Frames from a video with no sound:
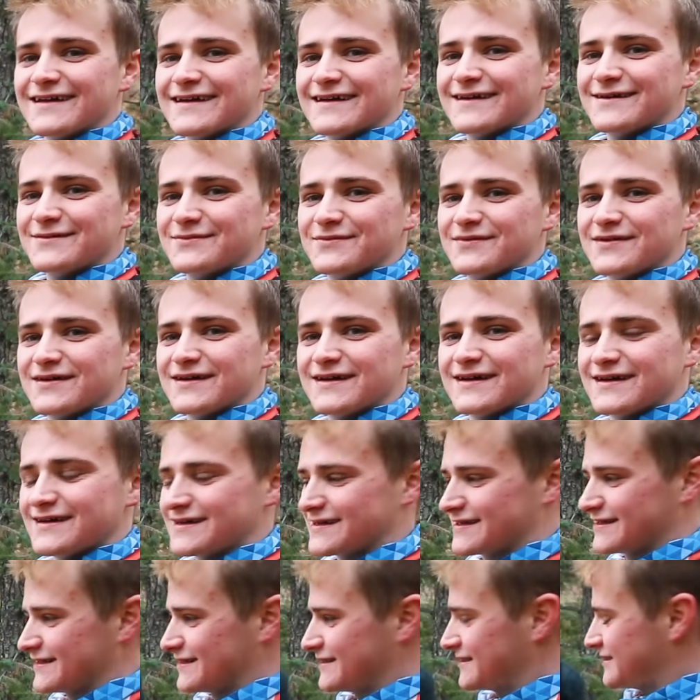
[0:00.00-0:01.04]
Yeah, it's
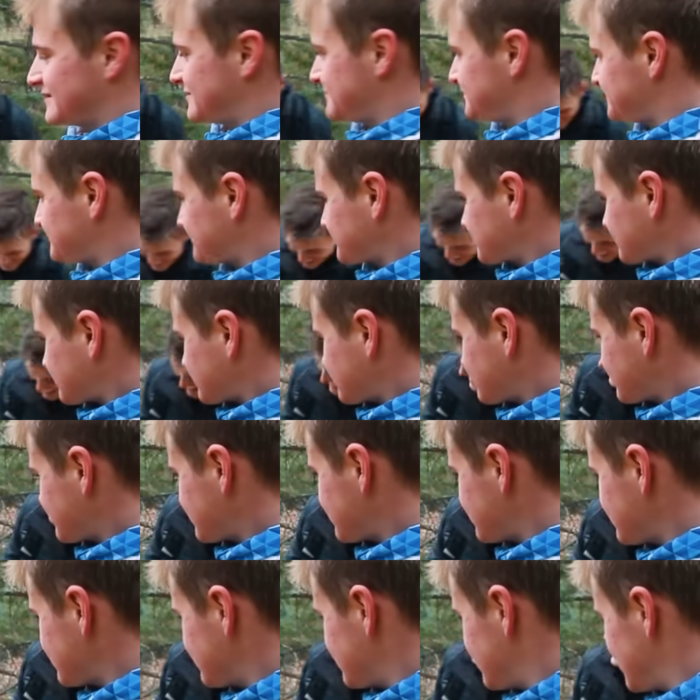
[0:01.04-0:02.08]
be
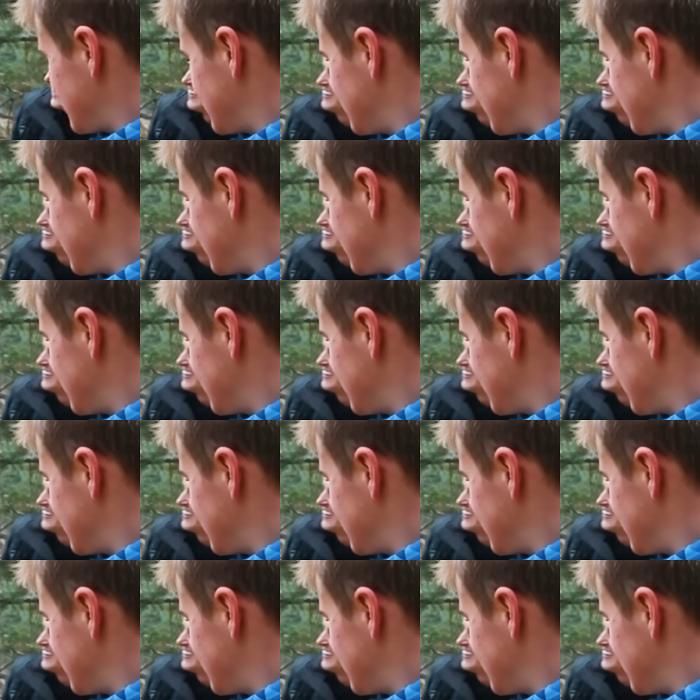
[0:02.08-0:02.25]
prepared because